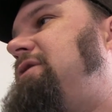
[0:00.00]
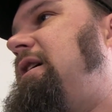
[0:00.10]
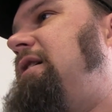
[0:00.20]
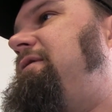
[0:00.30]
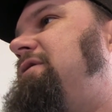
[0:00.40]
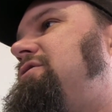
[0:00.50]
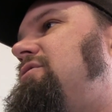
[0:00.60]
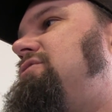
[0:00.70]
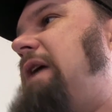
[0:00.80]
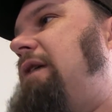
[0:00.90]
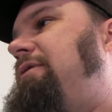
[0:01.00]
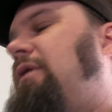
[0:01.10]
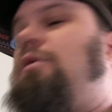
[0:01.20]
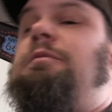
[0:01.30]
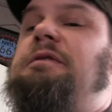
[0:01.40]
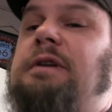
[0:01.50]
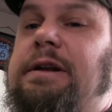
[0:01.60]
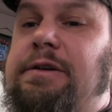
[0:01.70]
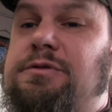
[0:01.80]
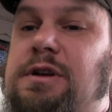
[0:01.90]
said, if this goes down, there will be
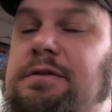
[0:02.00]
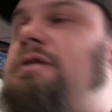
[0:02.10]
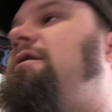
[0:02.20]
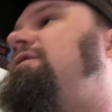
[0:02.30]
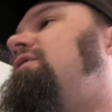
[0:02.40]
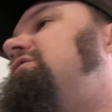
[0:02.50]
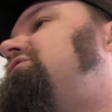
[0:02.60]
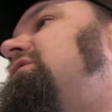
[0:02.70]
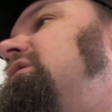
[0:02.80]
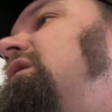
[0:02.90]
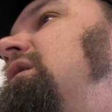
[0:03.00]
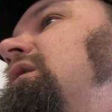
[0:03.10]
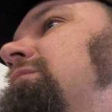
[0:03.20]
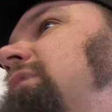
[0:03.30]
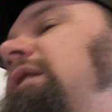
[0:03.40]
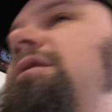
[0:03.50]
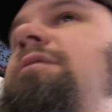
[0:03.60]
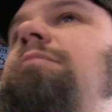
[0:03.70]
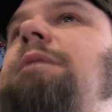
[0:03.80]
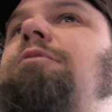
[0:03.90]
videos of it, of course. But
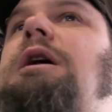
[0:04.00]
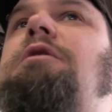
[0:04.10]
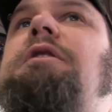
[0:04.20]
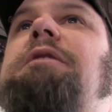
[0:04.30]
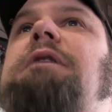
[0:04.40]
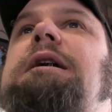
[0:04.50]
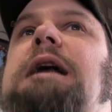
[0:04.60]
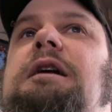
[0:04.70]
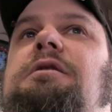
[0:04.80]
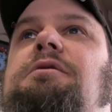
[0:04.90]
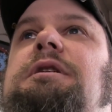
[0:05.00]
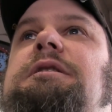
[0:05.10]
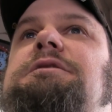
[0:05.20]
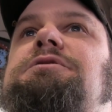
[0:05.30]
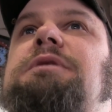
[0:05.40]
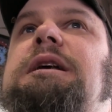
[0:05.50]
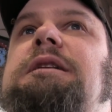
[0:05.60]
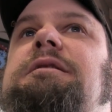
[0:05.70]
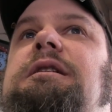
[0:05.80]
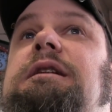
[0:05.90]
my priority right now is to
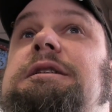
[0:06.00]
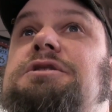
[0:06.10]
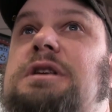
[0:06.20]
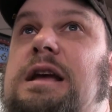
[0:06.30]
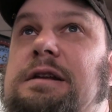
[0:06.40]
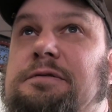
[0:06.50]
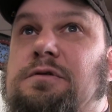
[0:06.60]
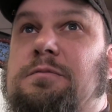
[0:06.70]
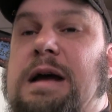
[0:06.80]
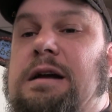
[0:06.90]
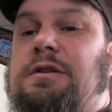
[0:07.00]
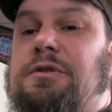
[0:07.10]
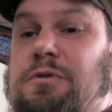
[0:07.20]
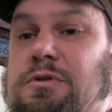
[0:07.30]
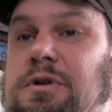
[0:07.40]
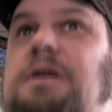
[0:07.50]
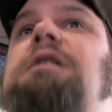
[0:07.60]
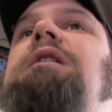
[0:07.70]
get at least the 84 back on the road.